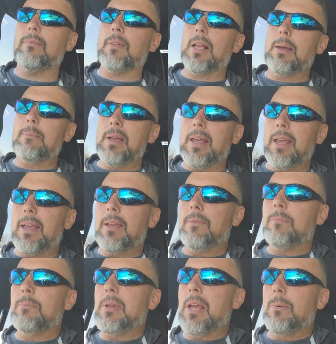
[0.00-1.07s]
I may
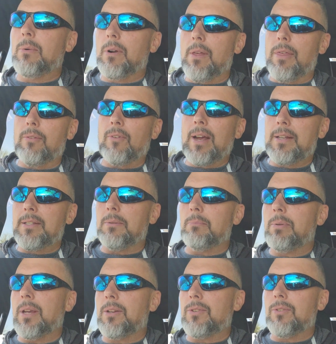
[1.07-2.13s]
be able to thread some
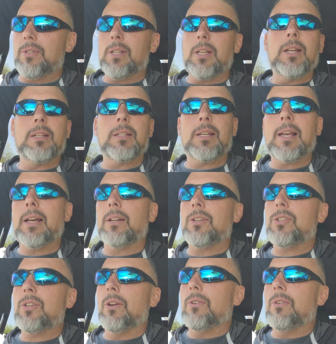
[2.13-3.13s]
pictures in to kind of show